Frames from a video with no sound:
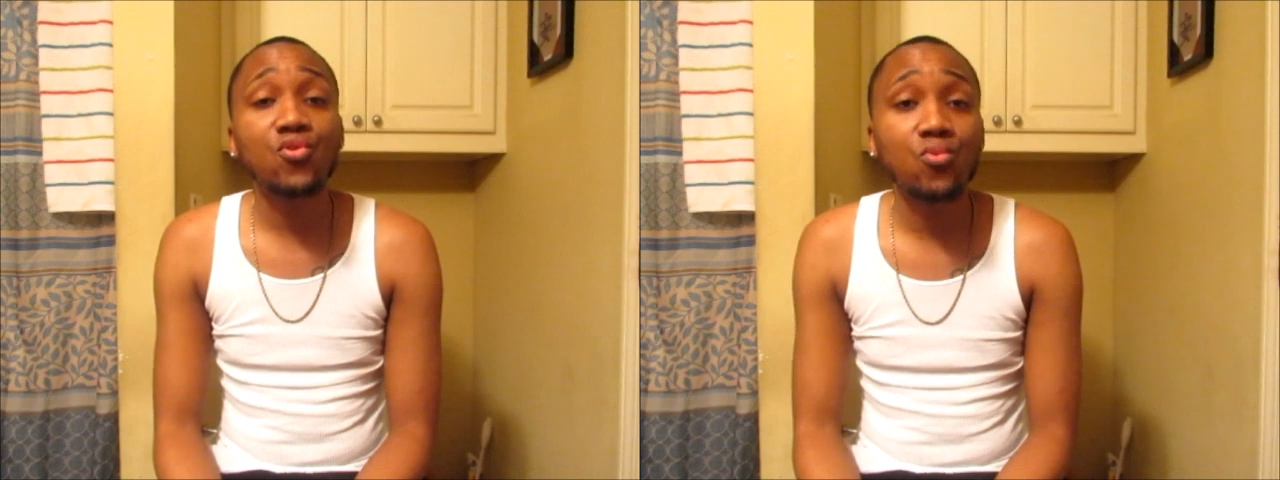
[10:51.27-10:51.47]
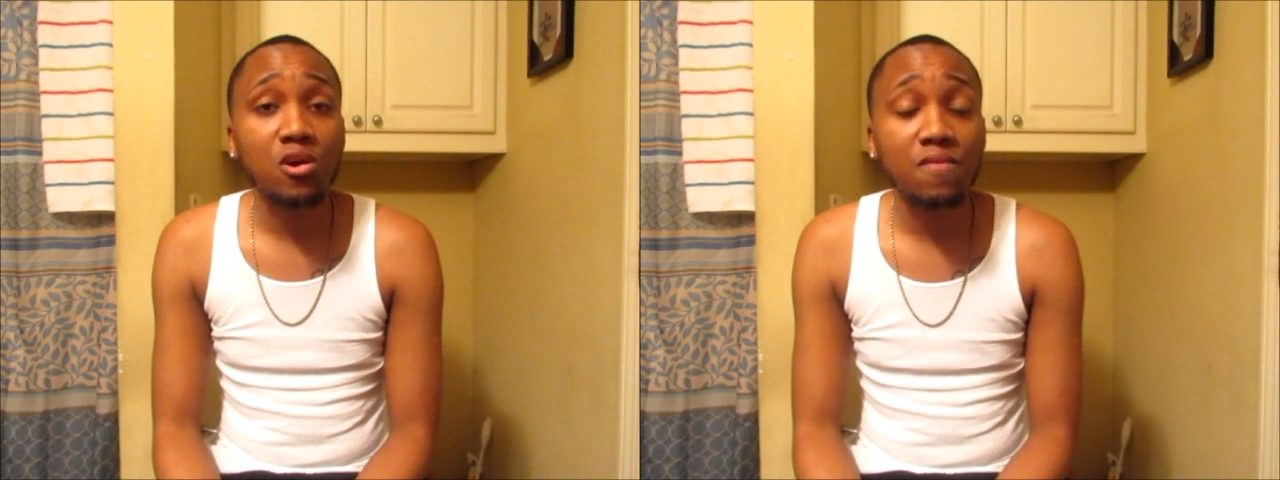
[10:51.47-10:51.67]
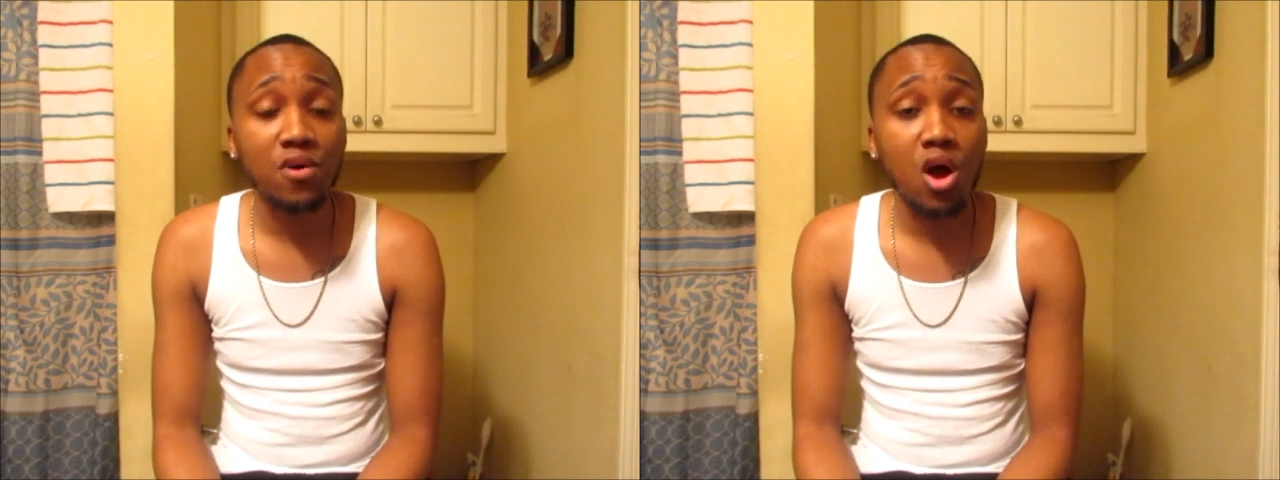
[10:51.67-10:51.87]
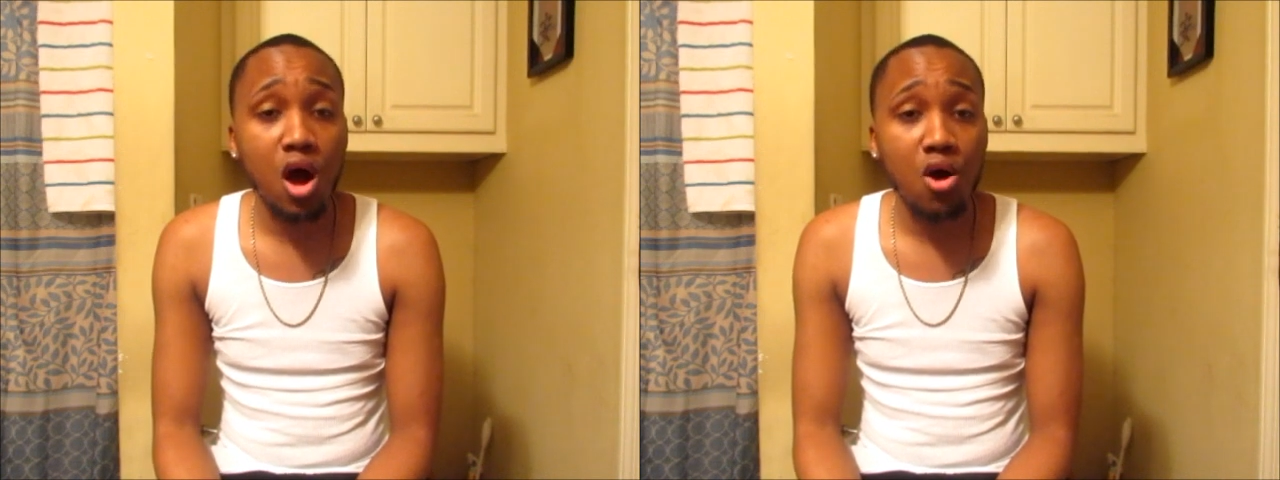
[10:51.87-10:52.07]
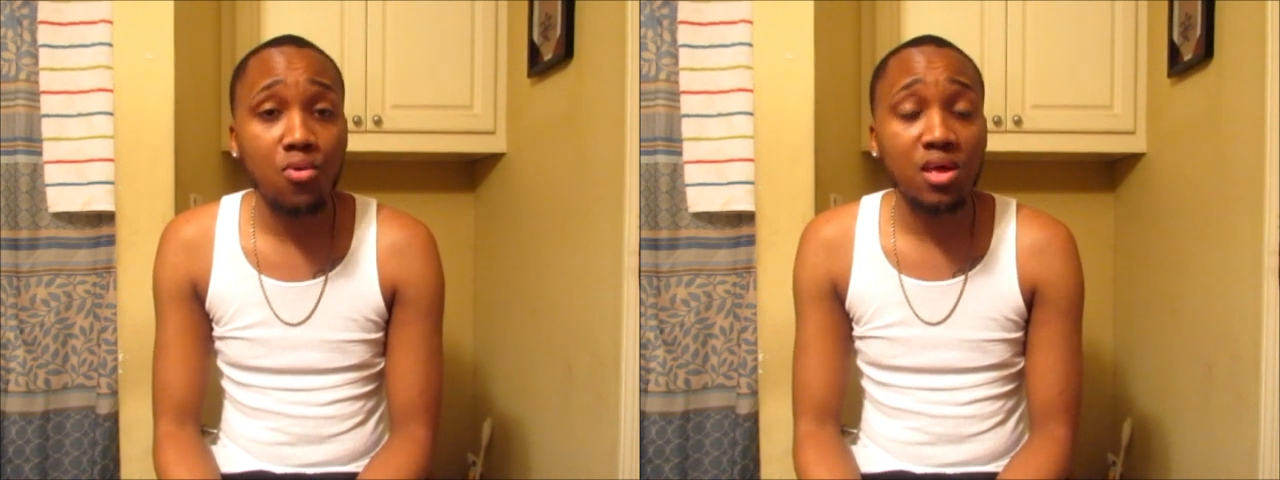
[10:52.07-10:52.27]
career of her
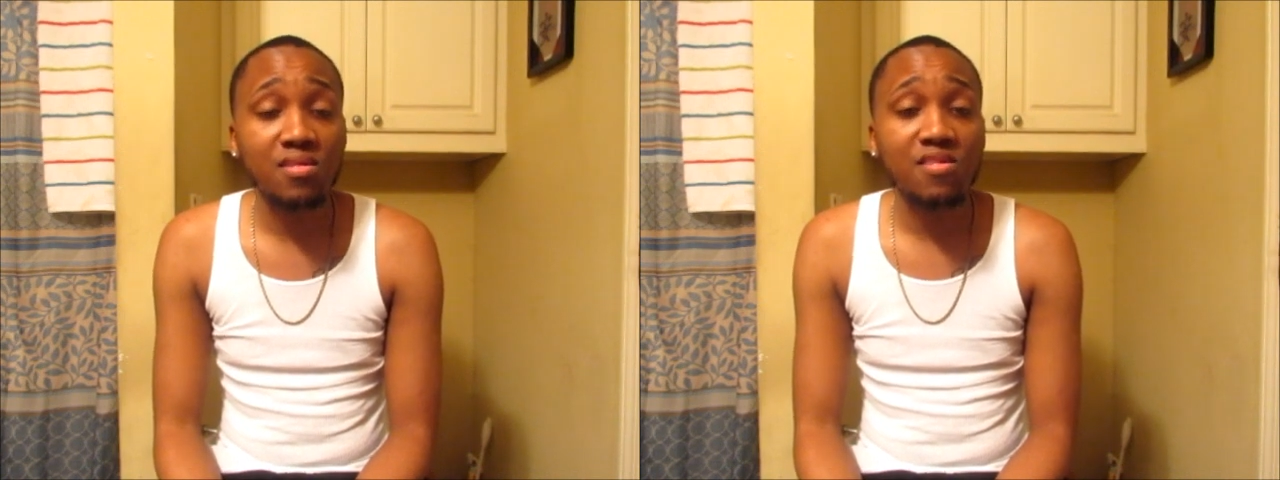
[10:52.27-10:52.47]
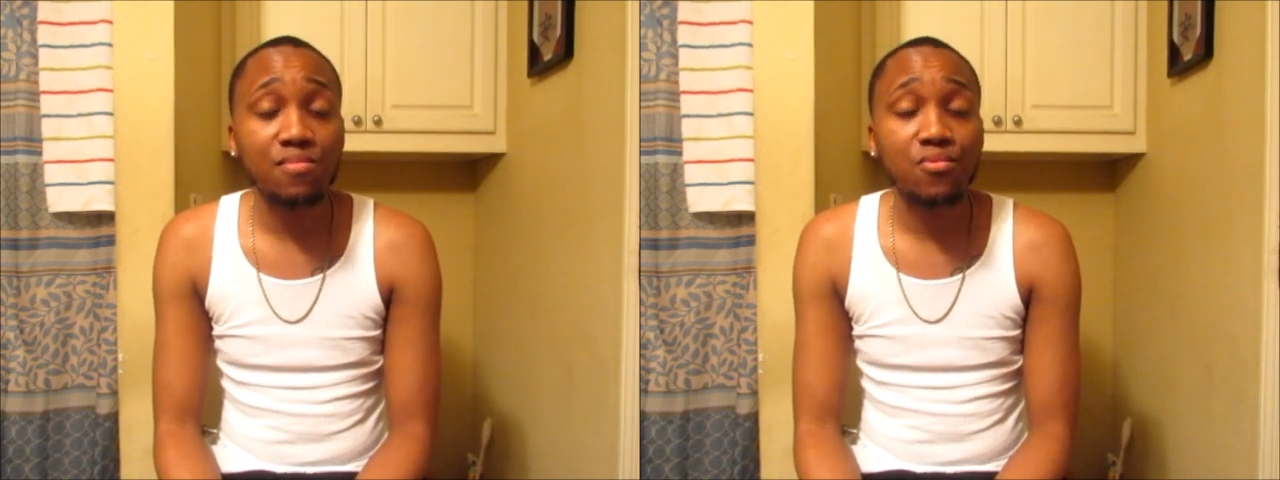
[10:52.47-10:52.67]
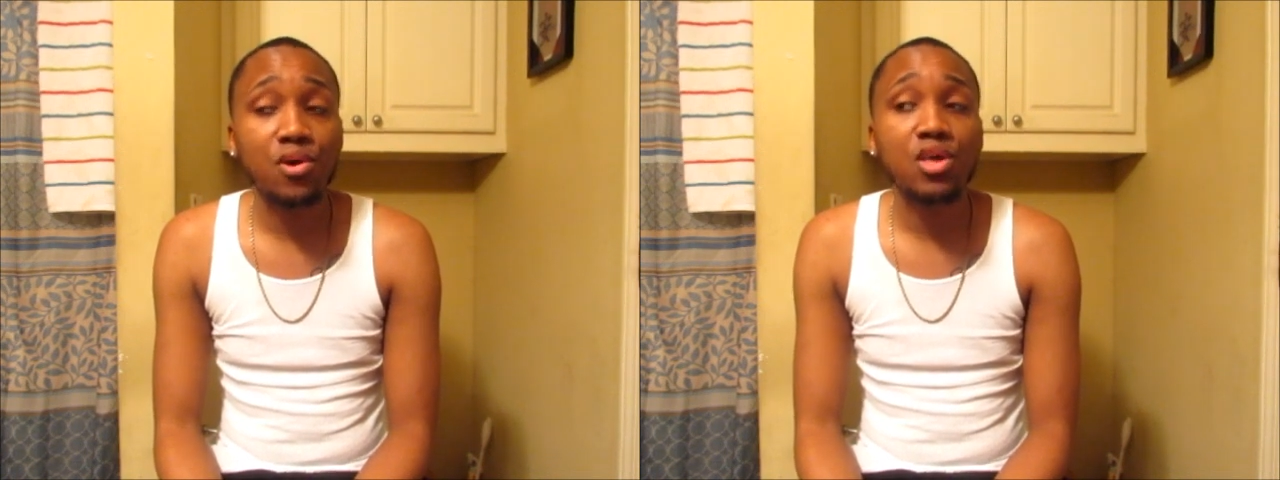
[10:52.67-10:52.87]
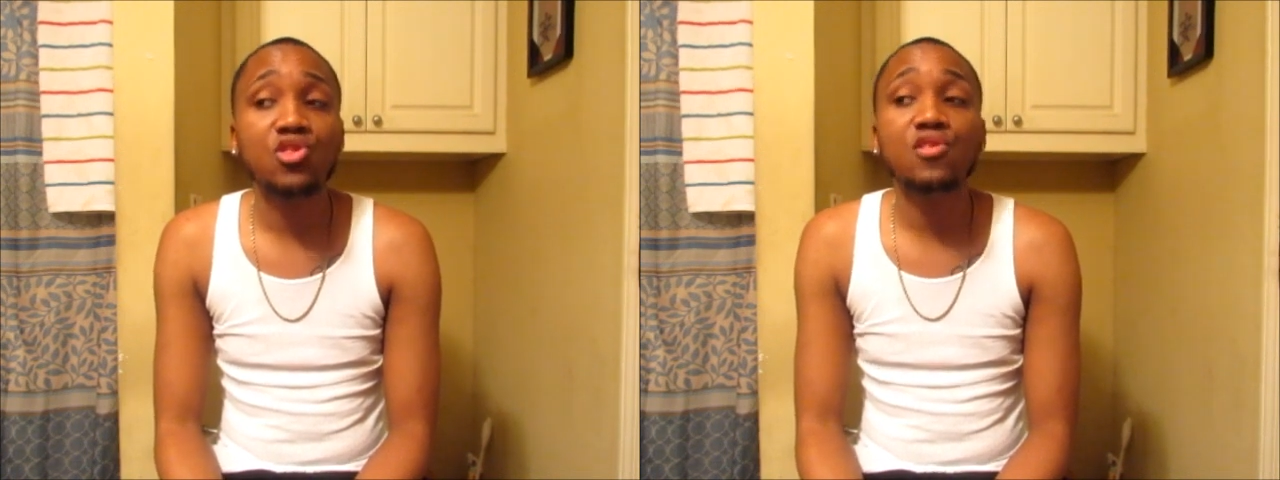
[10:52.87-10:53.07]
own at this point.